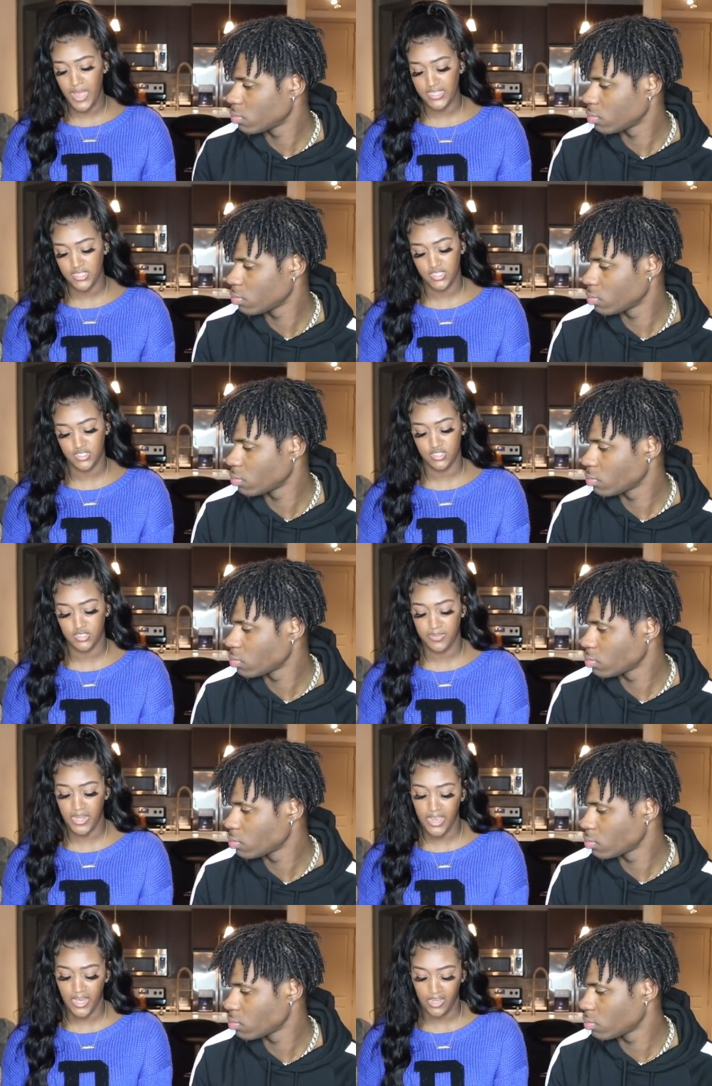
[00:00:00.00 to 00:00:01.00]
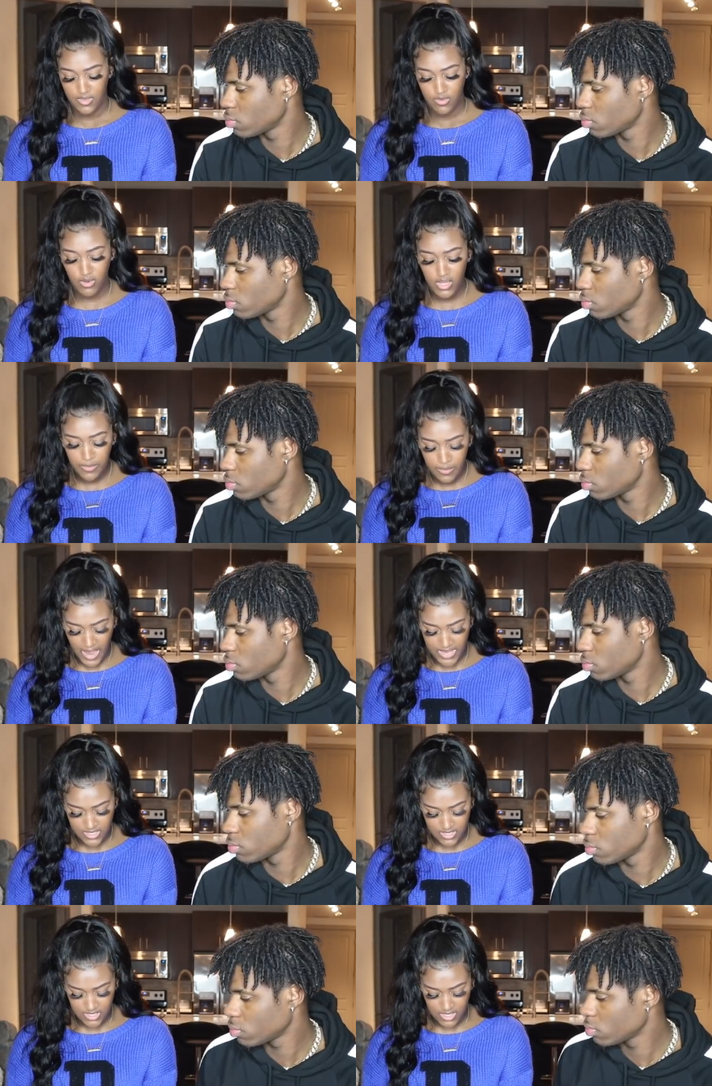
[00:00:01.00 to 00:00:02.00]
Speaker 1: passage to Splain. What a
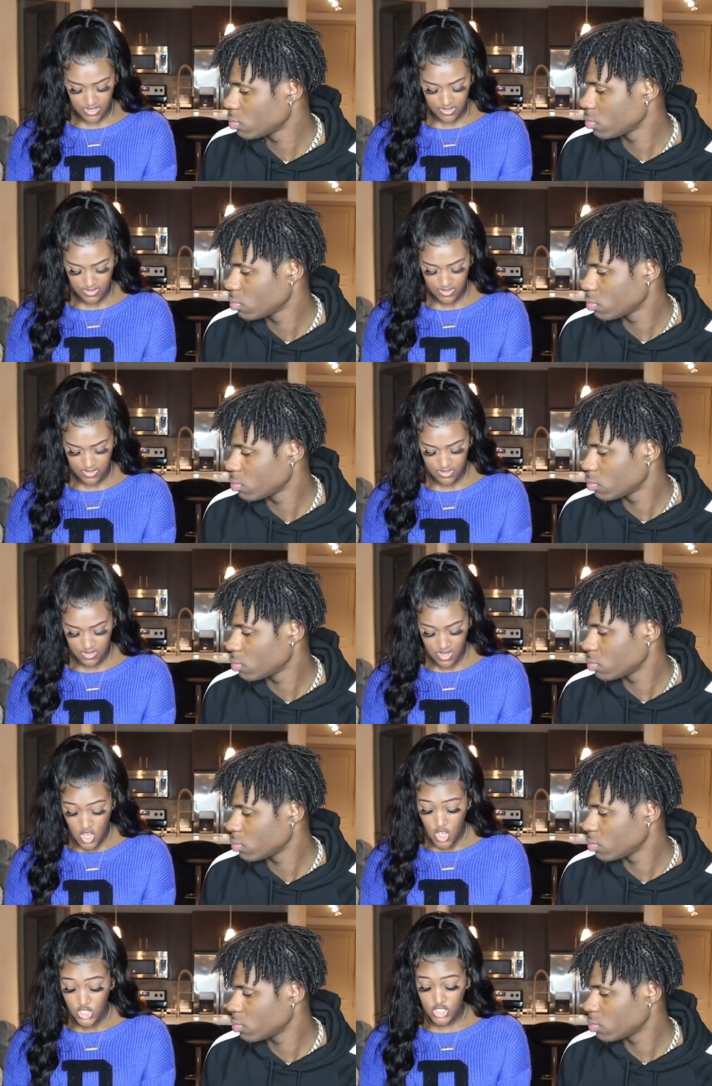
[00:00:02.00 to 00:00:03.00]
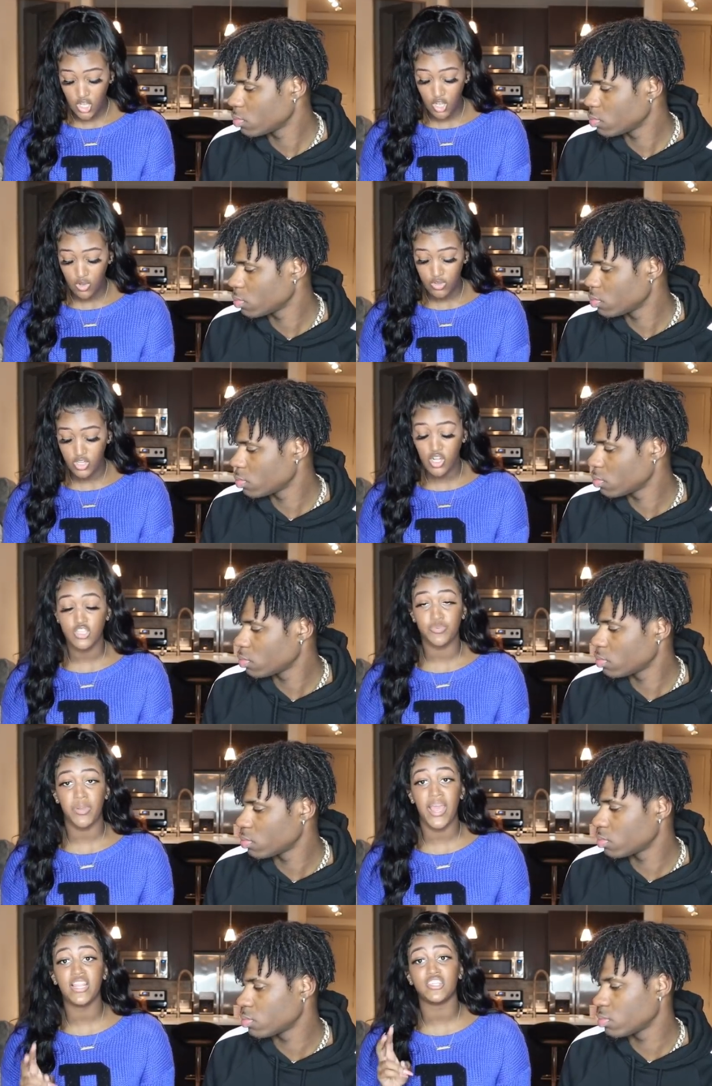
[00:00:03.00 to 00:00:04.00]
passage at? So you know,
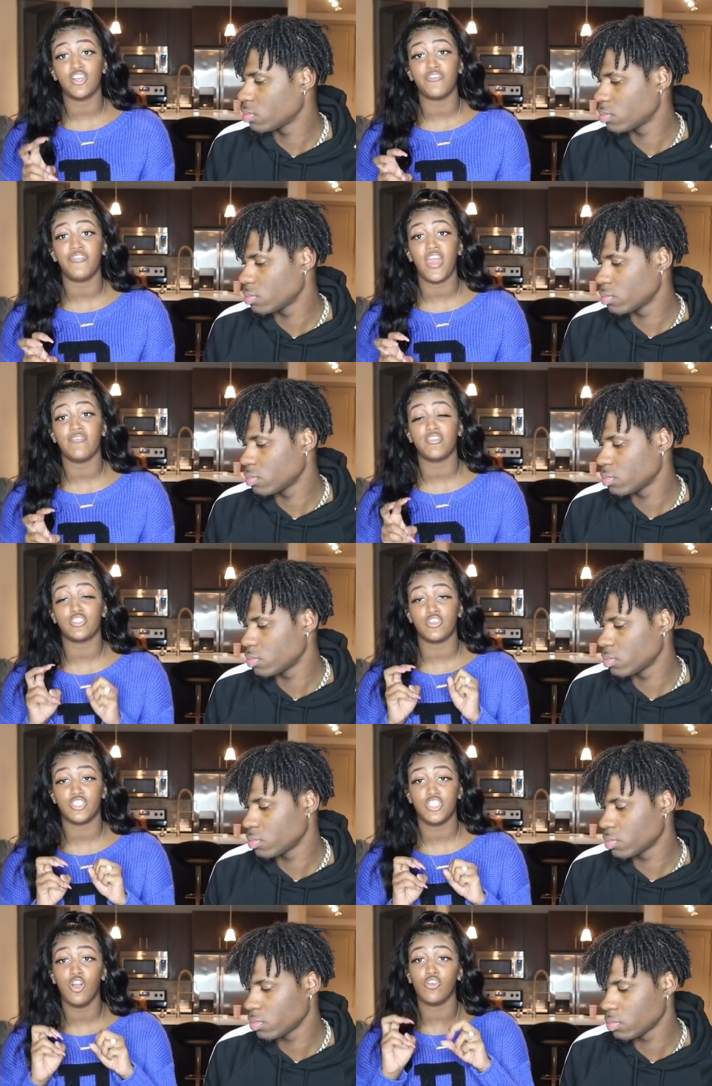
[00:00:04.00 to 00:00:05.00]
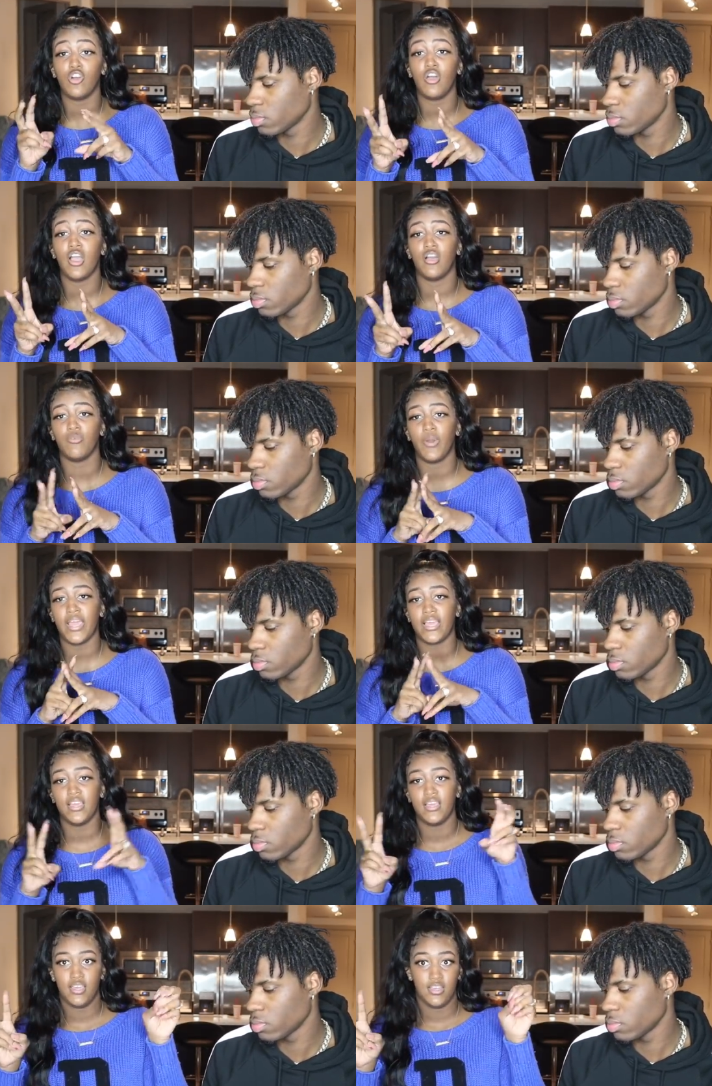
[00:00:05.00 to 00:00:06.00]
Splain's her favorite, so she gonna go out her
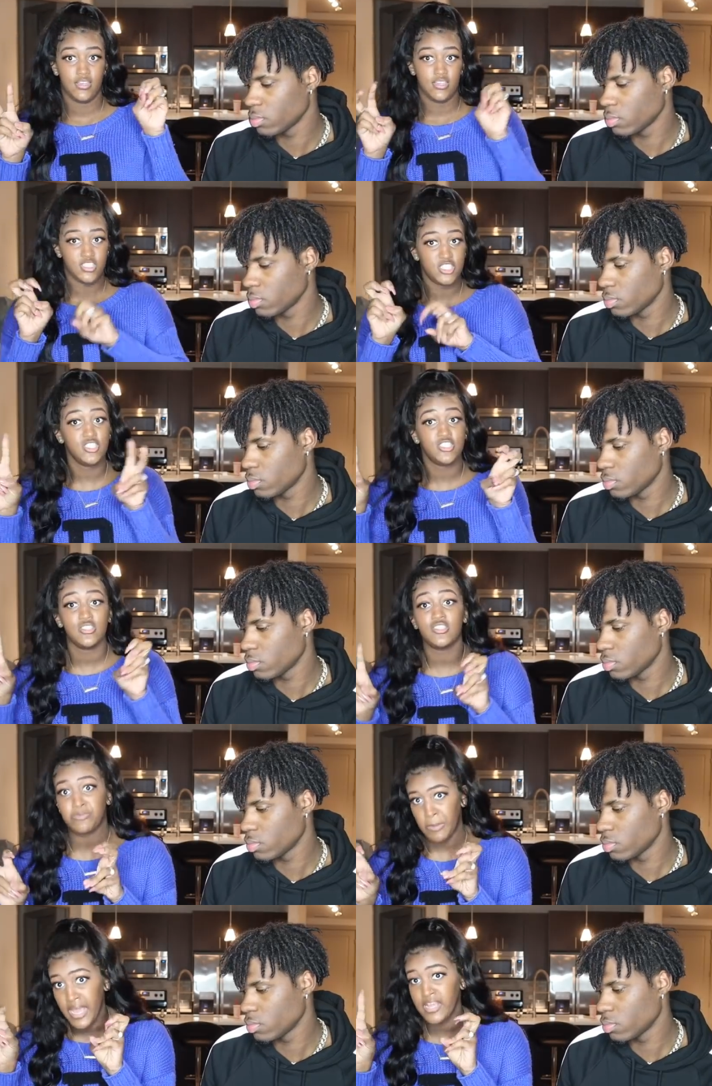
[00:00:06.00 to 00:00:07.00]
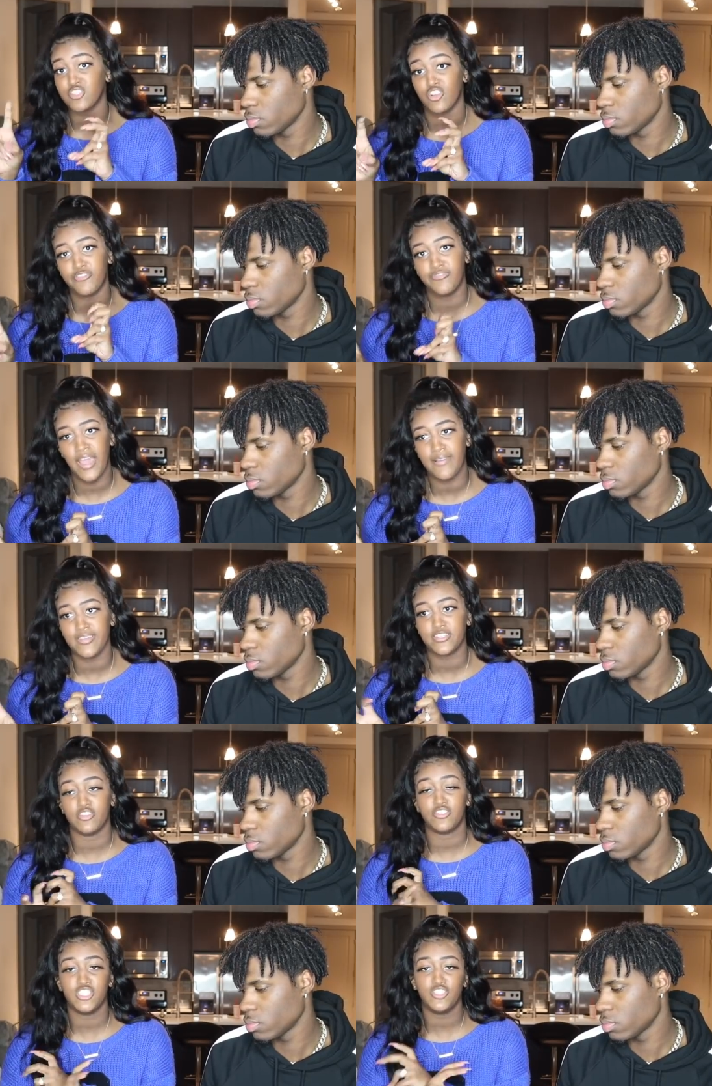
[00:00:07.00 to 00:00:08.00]
way. She's explains her favorite,
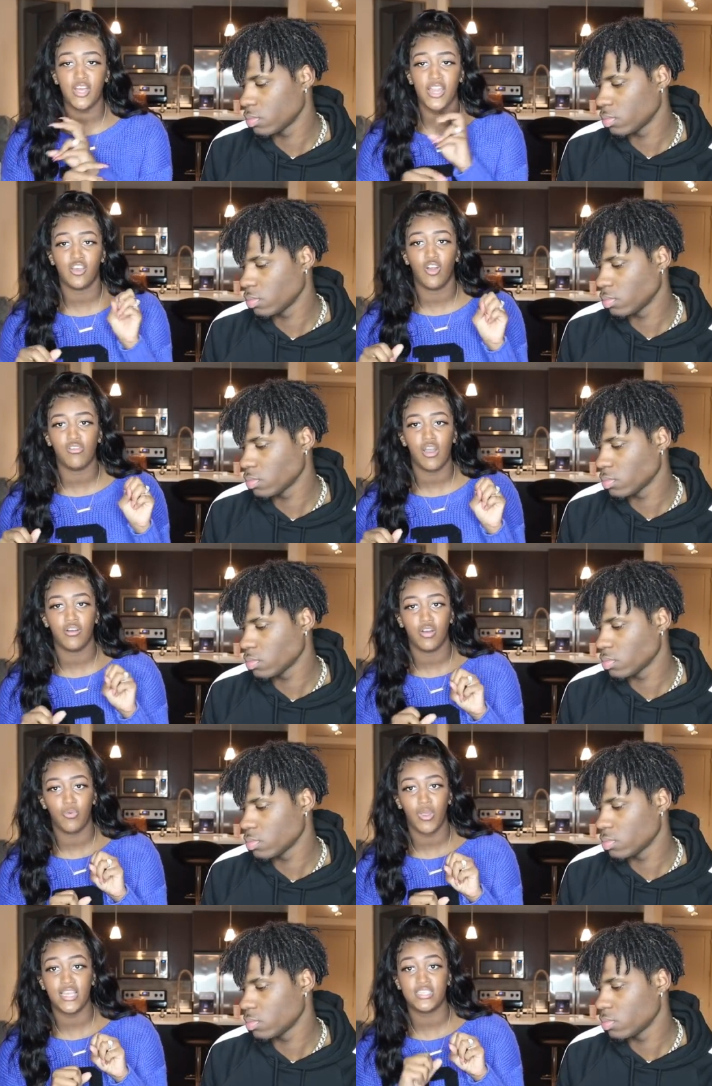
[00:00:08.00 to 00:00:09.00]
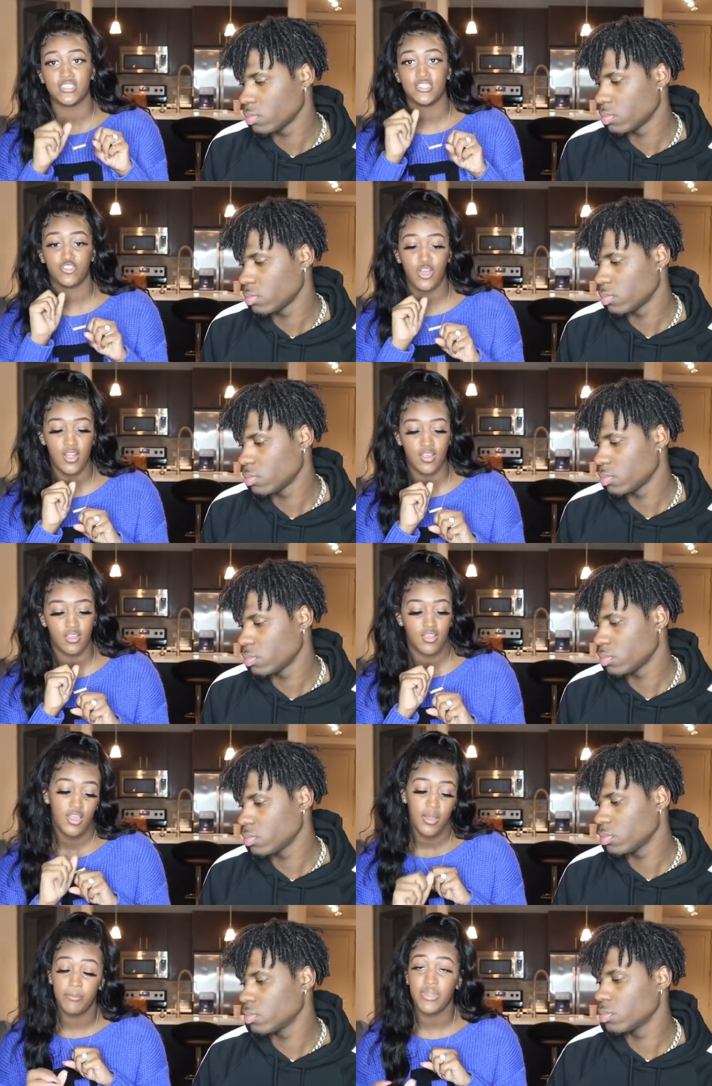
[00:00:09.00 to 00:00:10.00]
so she tried to go out her way to try to
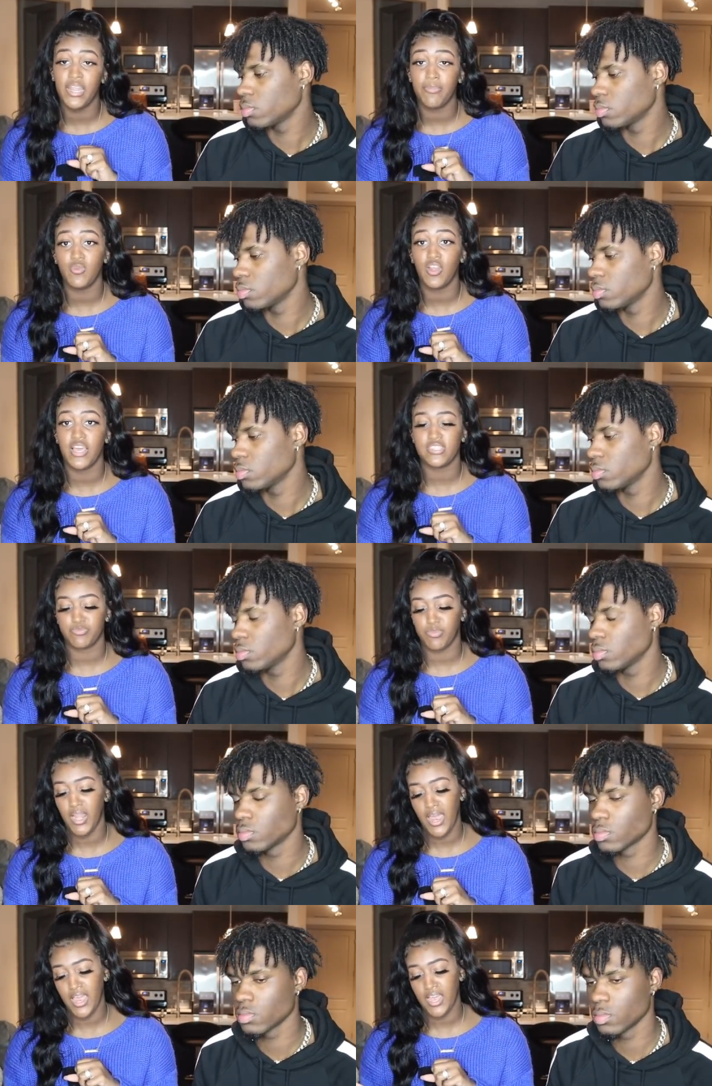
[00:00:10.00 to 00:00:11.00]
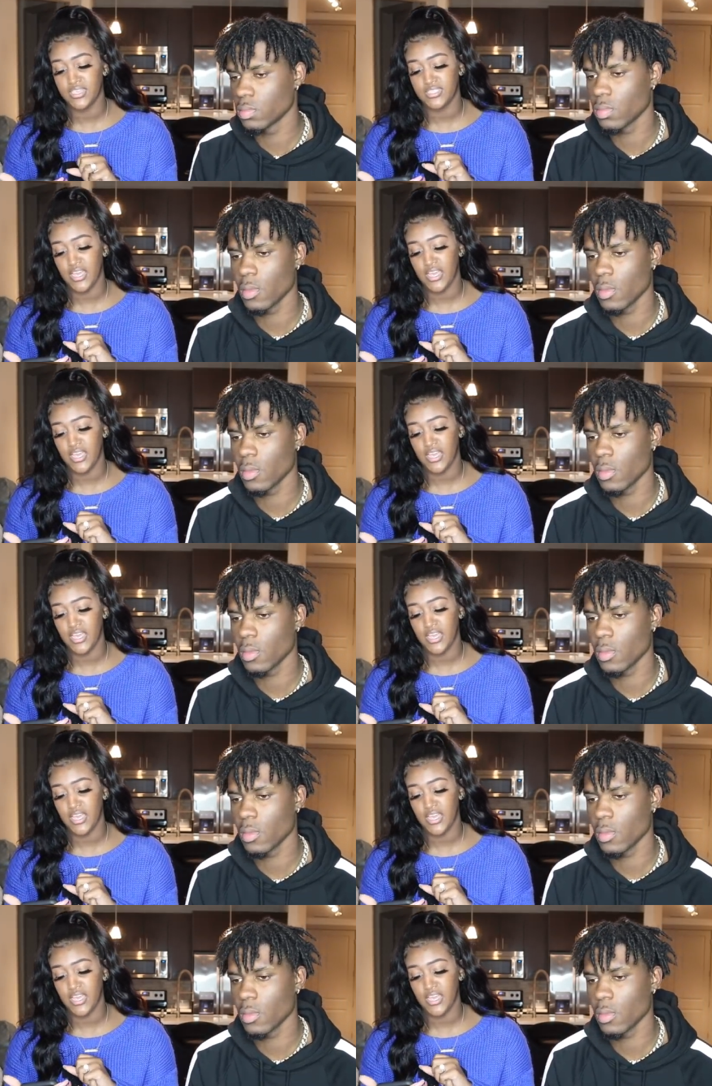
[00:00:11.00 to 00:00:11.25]
manipulate Splain and